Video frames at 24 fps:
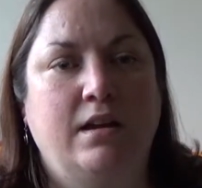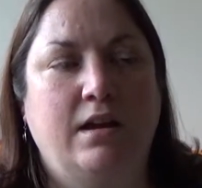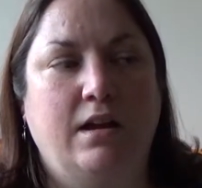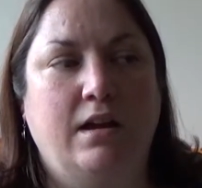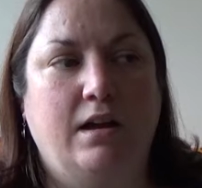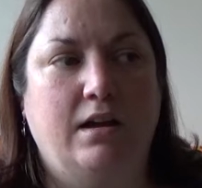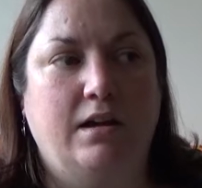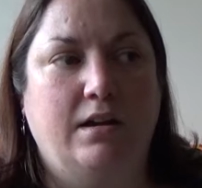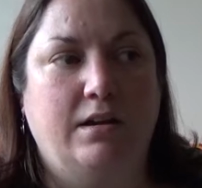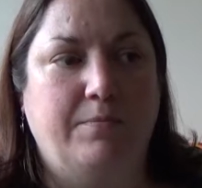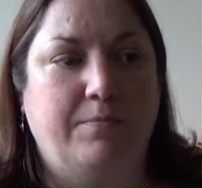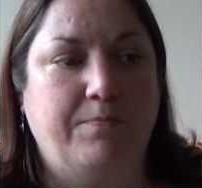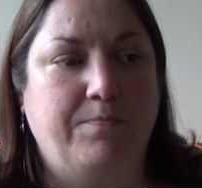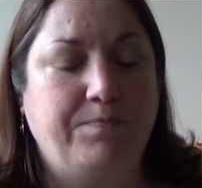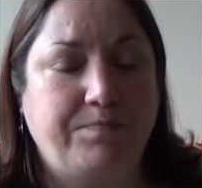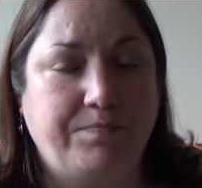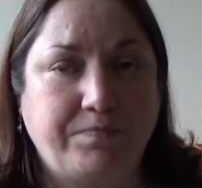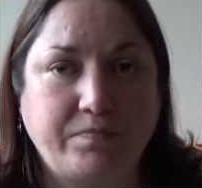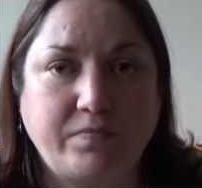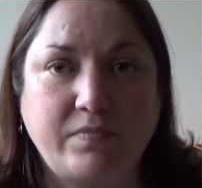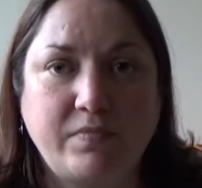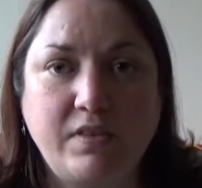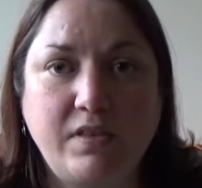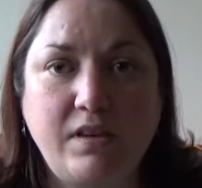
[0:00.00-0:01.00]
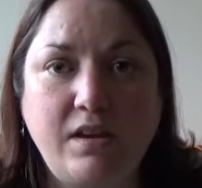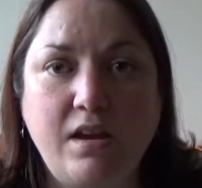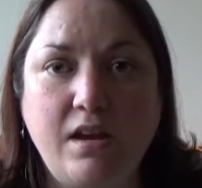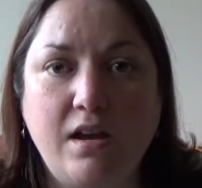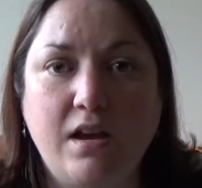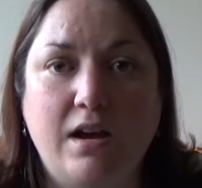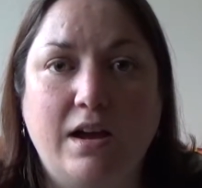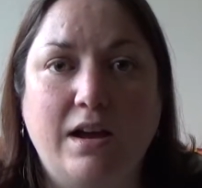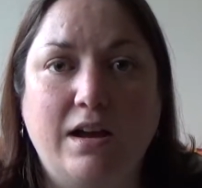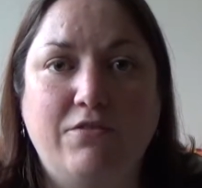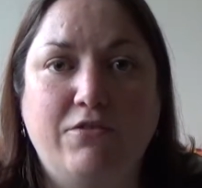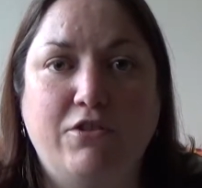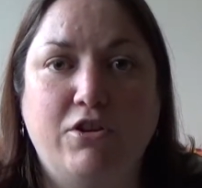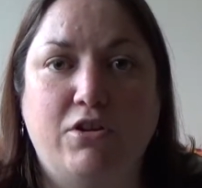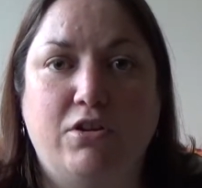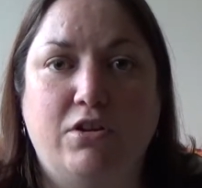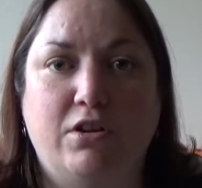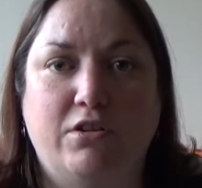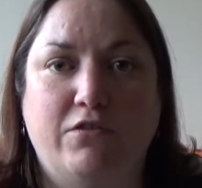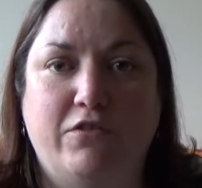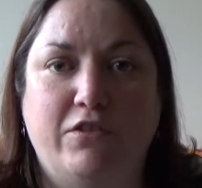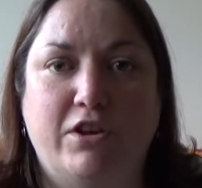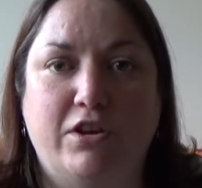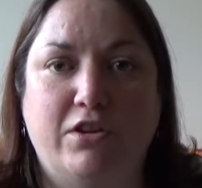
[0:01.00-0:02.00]
I have got
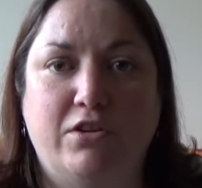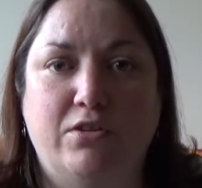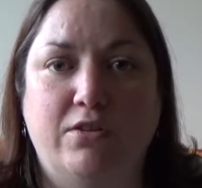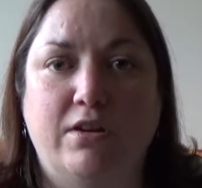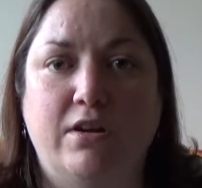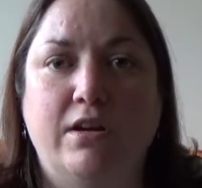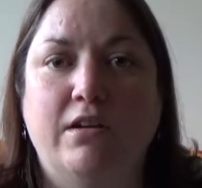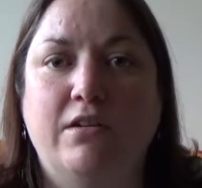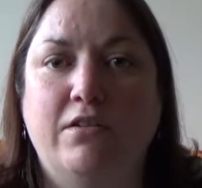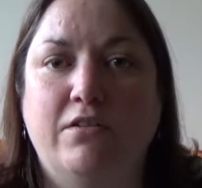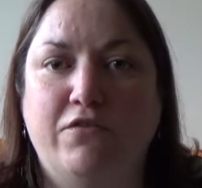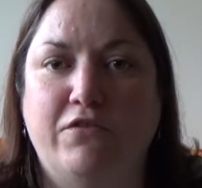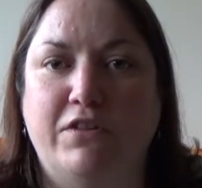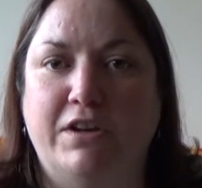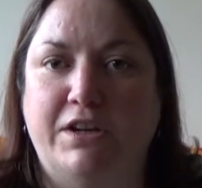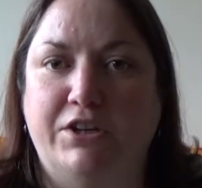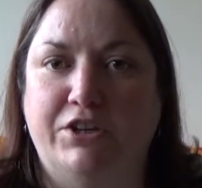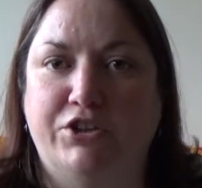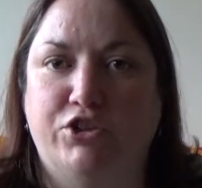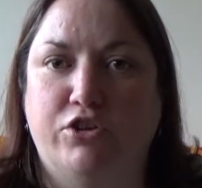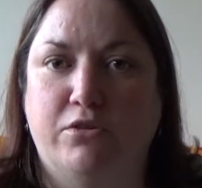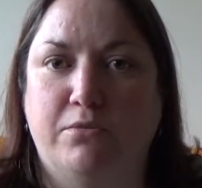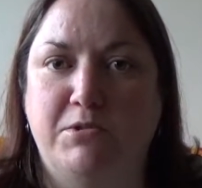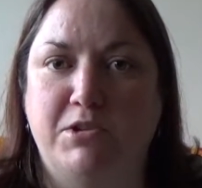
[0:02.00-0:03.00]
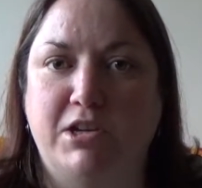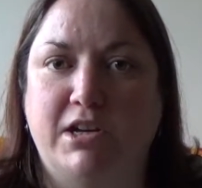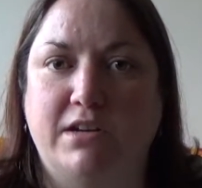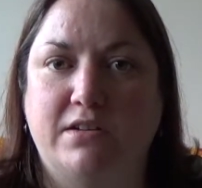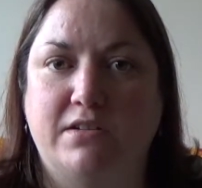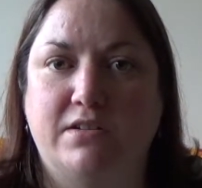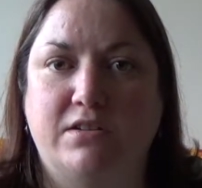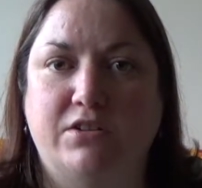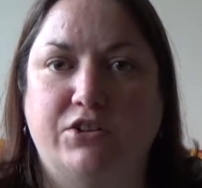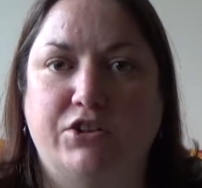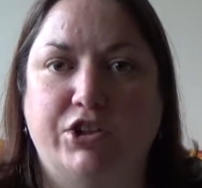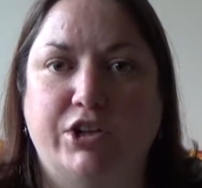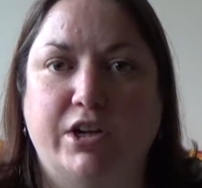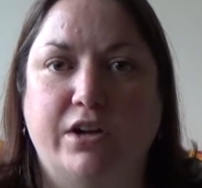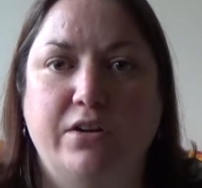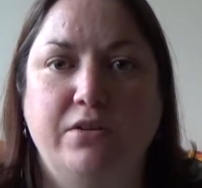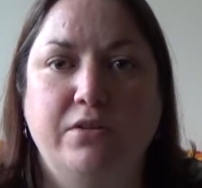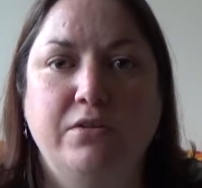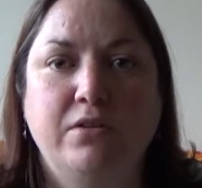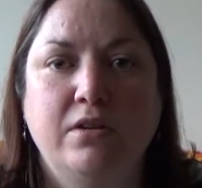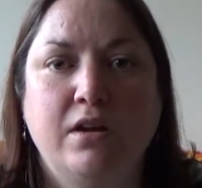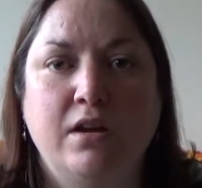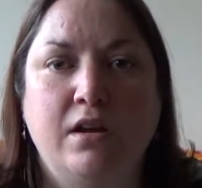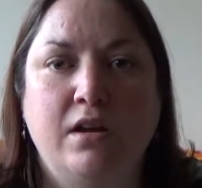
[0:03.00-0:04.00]
a few finished objects to
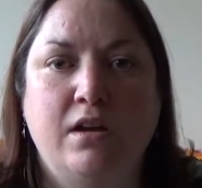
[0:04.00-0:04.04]
show.